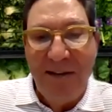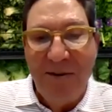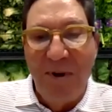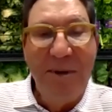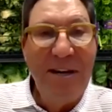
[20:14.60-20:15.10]

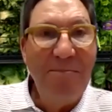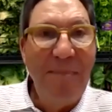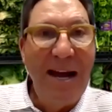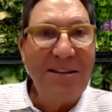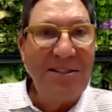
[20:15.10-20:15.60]
We've been in
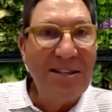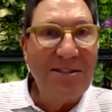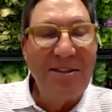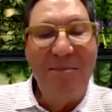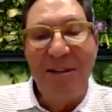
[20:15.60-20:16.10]
mass
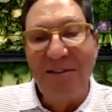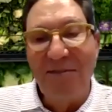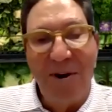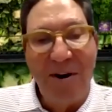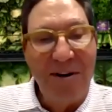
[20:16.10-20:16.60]
since the middle
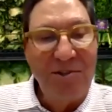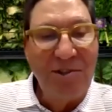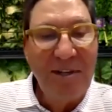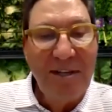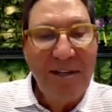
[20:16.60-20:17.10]
of
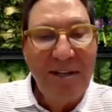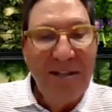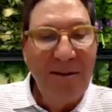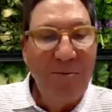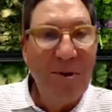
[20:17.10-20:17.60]
March,
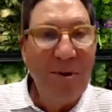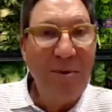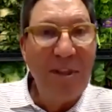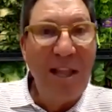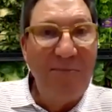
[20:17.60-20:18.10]
and when
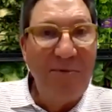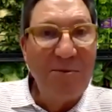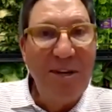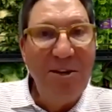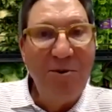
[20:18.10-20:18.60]
life as
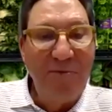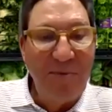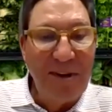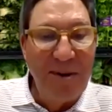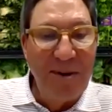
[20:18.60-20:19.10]
we knew it
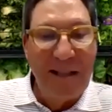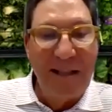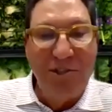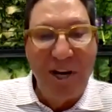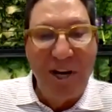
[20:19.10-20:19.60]

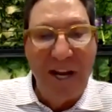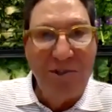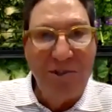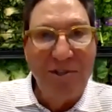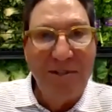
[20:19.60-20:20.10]
fundamentally
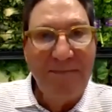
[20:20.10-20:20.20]
changed.